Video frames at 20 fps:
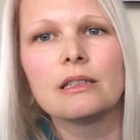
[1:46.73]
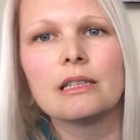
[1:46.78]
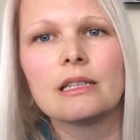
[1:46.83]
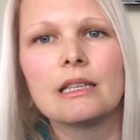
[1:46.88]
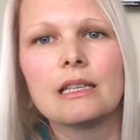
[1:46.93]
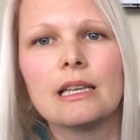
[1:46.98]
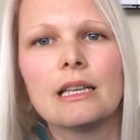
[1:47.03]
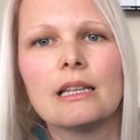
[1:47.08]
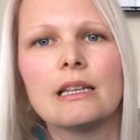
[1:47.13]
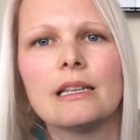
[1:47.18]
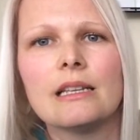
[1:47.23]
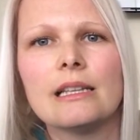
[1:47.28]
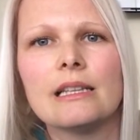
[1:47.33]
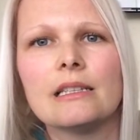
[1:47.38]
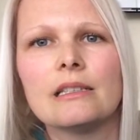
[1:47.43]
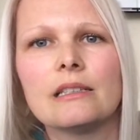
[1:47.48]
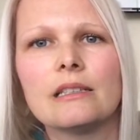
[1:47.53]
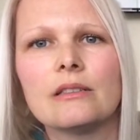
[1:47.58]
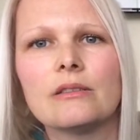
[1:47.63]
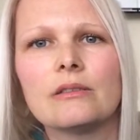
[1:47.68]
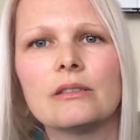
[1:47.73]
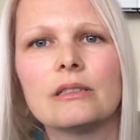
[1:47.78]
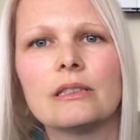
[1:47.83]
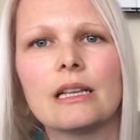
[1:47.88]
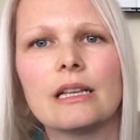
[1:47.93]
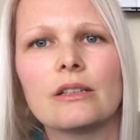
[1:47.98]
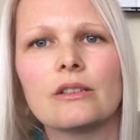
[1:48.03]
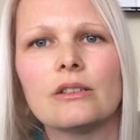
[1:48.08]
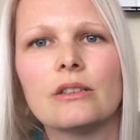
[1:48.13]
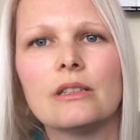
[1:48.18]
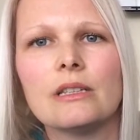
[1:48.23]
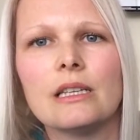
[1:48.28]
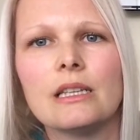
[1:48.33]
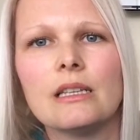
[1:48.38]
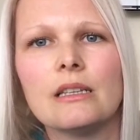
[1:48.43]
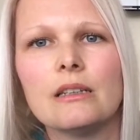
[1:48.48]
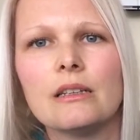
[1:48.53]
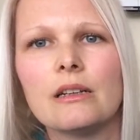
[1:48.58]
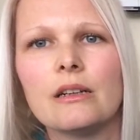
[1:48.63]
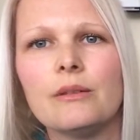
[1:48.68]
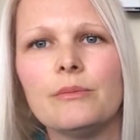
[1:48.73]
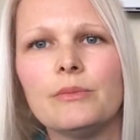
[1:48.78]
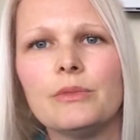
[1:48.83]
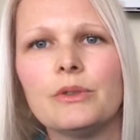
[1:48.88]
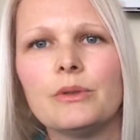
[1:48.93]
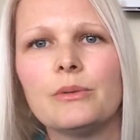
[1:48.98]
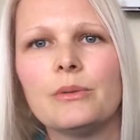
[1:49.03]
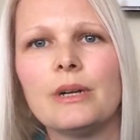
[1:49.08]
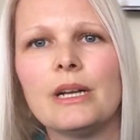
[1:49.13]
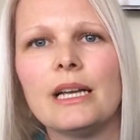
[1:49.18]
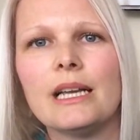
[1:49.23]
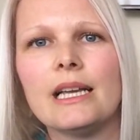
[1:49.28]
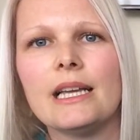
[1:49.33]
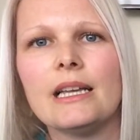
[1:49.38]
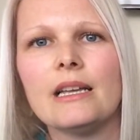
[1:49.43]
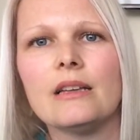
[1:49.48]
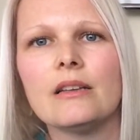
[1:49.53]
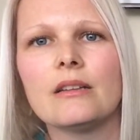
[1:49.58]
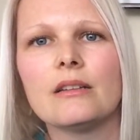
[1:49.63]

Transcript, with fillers: Again, this little section here comes away.